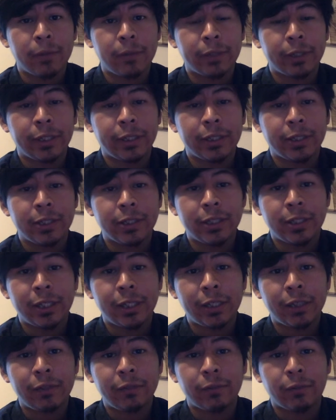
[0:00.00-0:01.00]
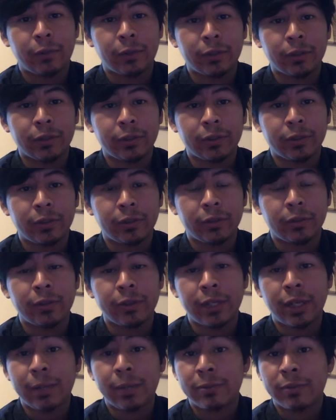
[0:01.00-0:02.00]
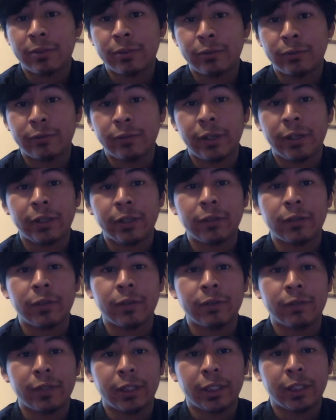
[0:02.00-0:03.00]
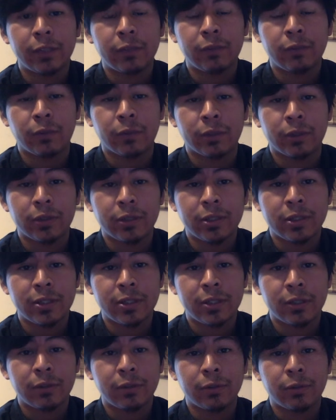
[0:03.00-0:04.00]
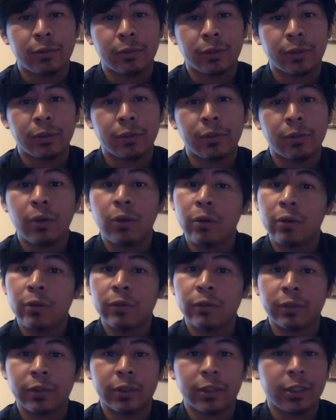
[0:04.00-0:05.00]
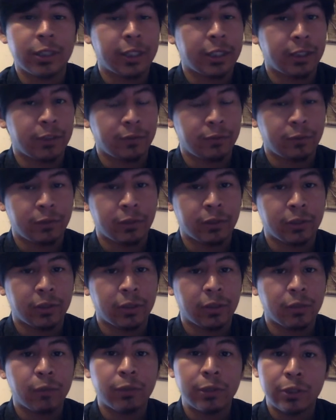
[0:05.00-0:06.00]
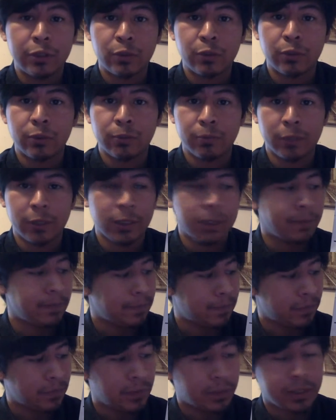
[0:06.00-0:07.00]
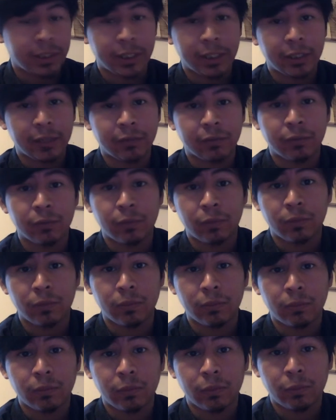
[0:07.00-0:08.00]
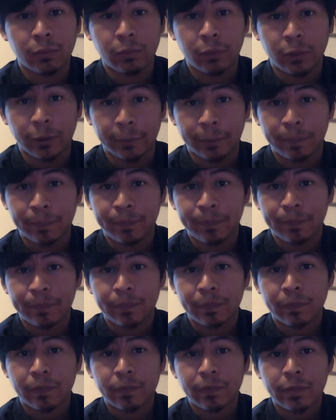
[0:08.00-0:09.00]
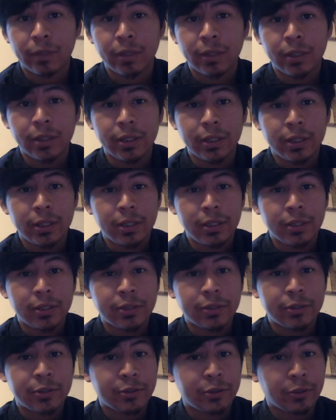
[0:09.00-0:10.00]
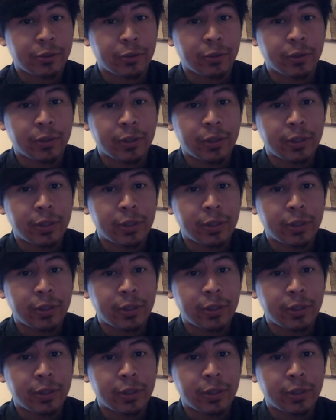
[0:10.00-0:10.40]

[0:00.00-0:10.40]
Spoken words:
we get negative 1, or the absolute value of negative 1 is equal to 1 over negative 1, which would be negative 1. So